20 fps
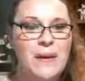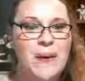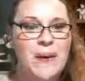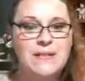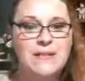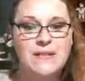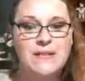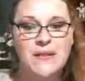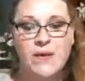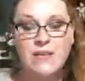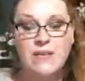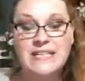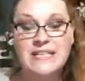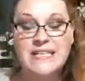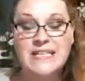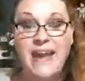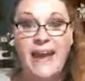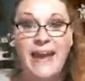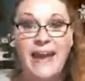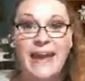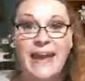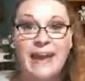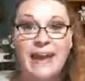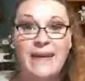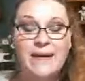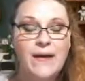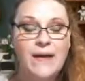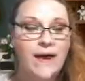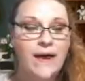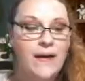So
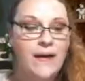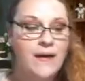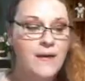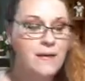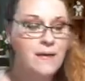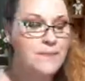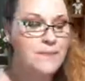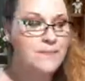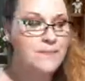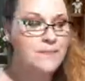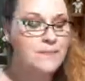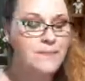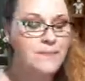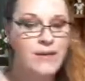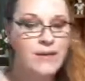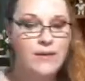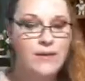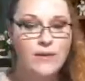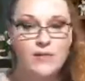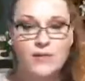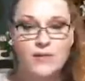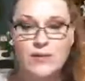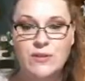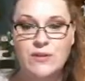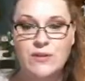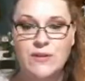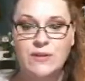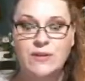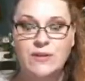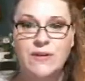today, first
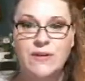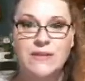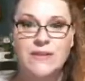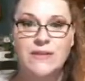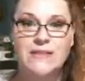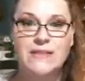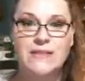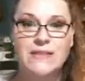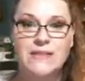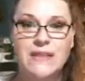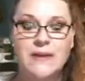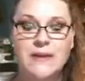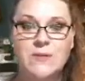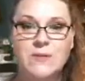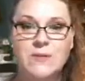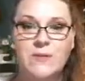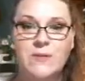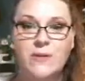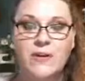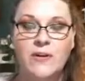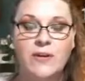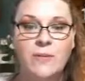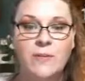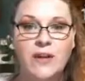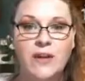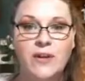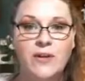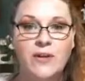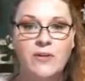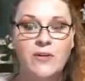thing you'll notice is I'm sporting
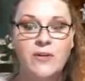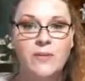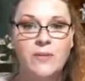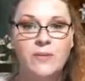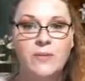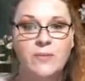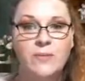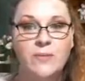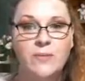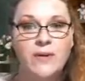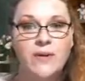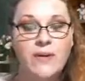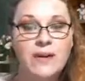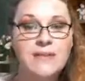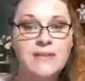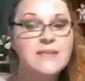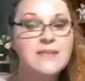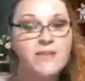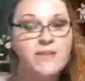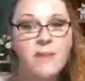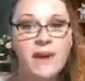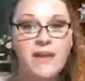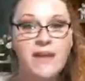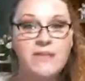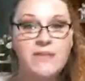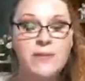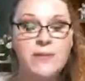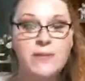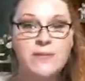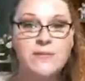my new progressive
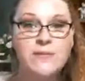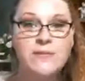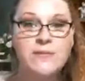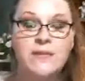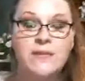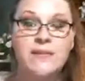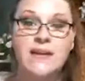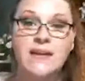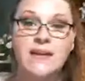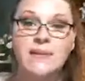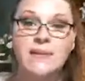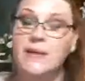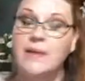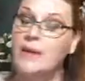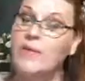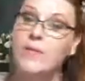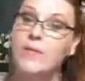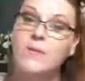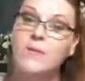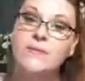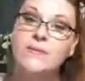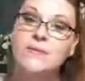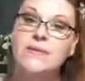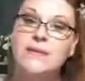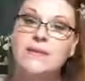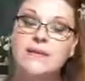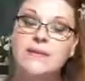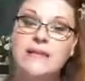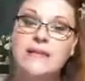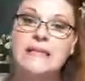bifocals because I am now old.
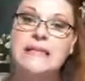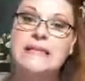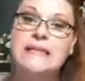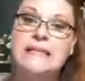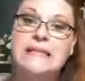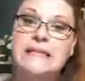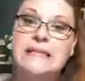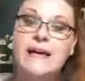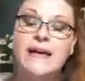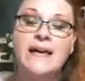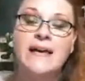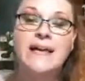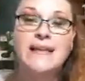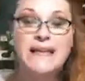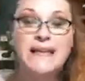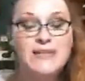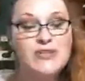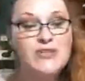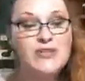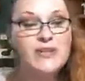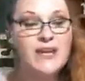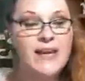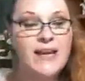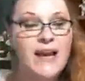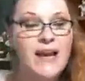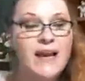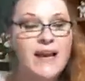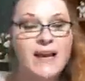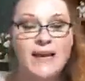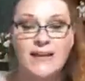Yesterday,
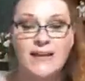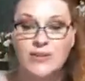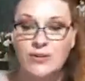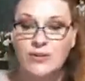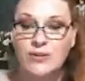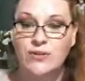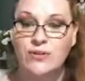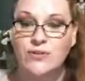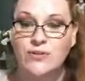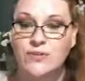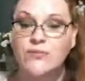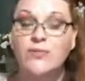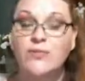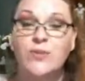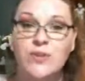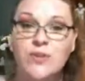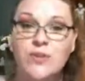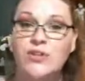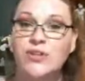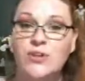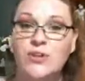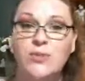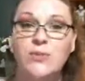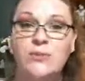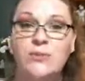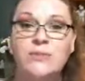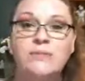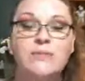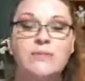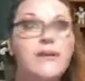I turned 42,
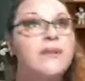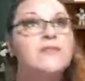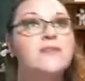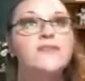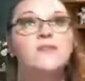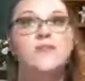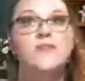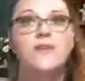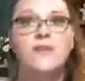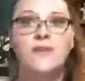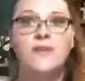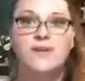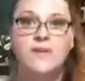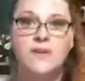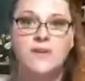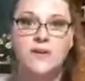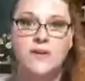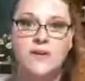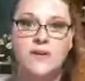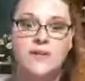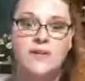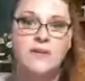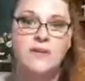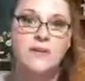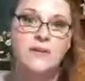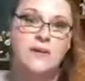the answer to the universe,